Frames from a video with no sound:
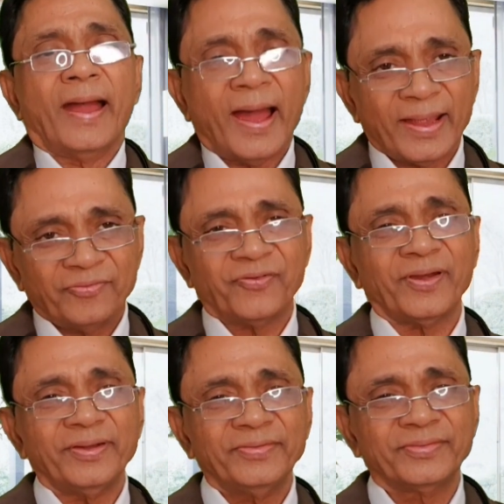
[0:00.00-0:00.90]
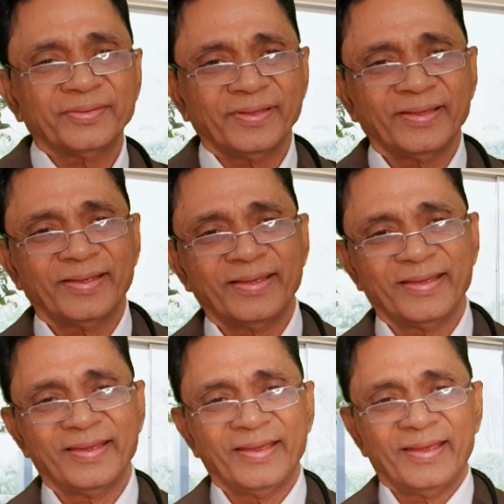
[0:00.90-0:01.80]
Hi friends,
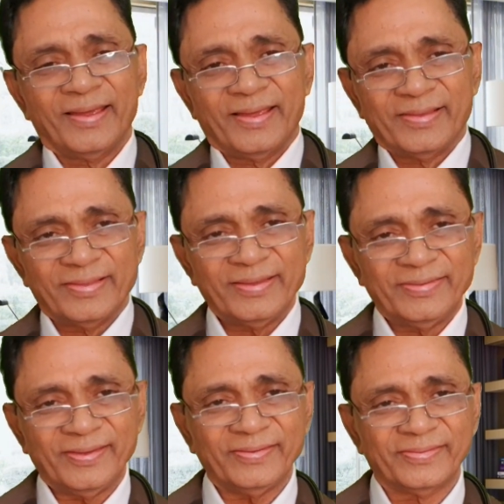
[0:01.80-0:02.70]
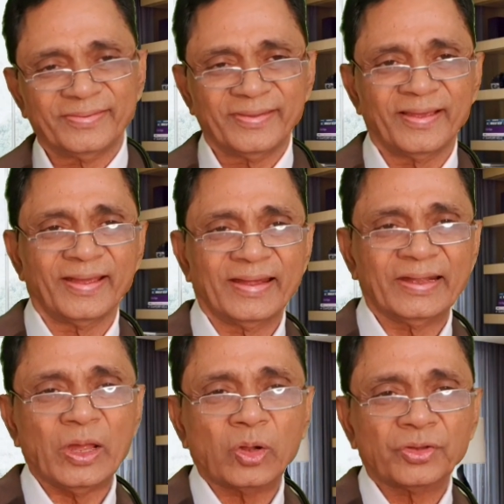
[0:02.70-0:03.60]
this is
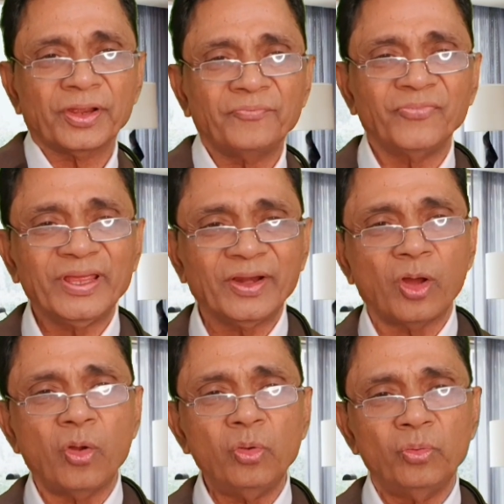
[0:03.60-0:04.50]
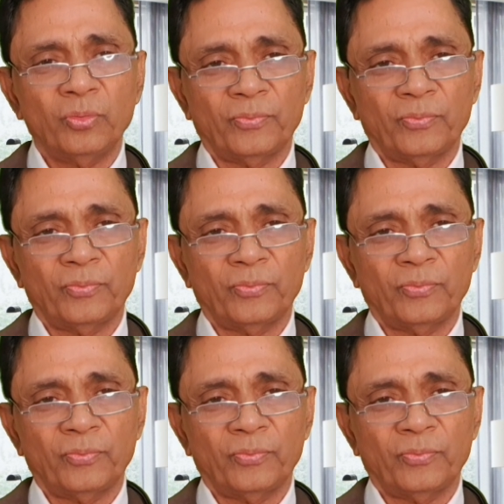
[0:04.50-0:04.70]
Dr. MV Rao,